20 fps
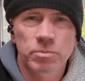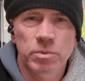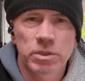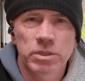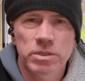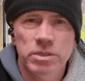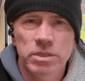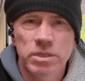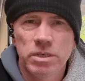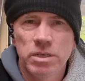but
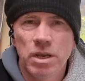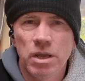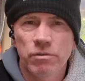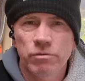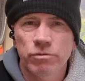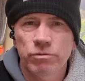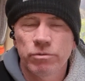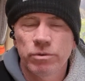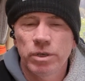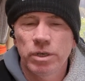it's
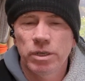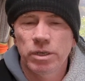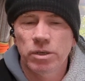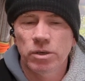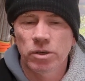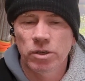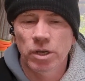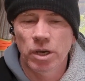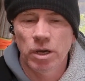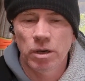never really
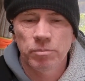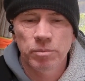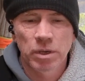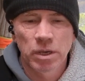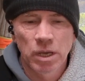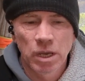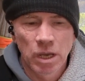gone up.